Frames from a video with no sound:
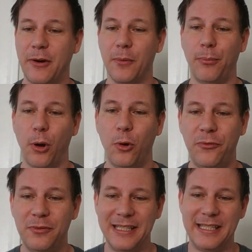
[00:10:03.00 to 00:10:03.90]
are
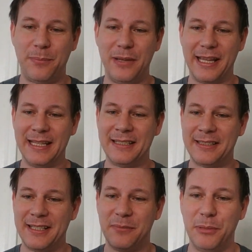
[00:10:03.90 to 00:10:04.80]
both dipping into
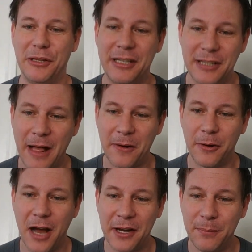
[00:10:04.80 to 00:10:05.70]
this $1 billion
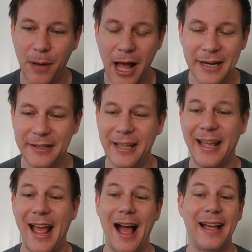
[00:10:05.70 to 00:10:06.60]
honeypot
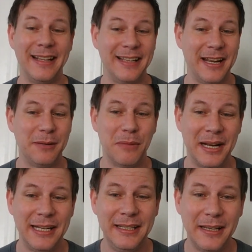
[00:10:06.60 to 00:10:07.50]
and getting
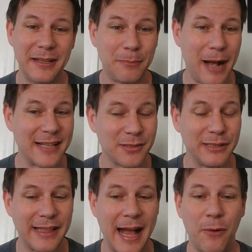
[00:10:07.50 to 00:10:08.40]
money
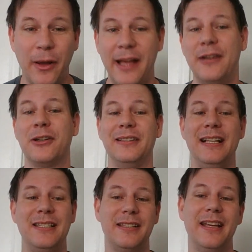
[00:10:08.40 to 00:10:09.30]
possibly that way, or at
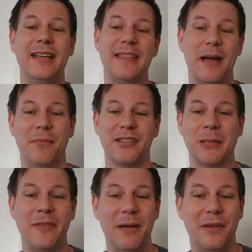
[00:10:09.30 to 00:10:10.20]
least that some
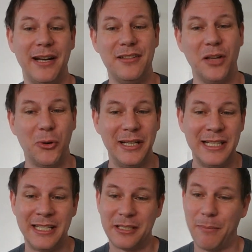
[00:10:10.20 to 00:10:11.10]
of that money is going
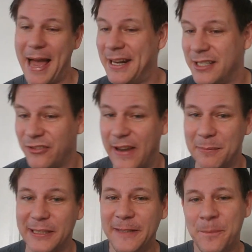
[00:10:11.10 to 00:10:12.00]
into Biden's
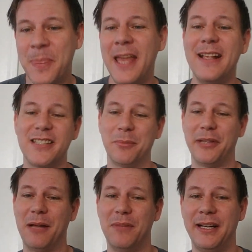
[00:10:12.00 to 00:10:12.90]
family. Some of
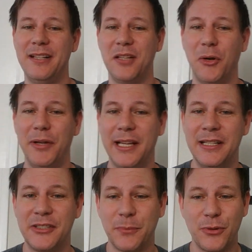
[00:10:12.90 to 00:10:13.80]
that money is going
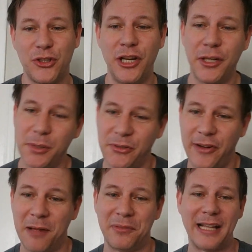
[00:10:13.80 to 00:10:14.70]
into Poroshenko's
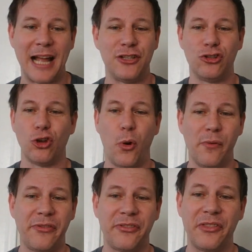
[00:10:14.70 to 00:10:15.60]
family. I
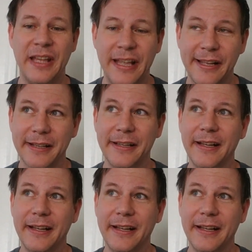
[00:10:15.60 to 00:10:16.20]
don't think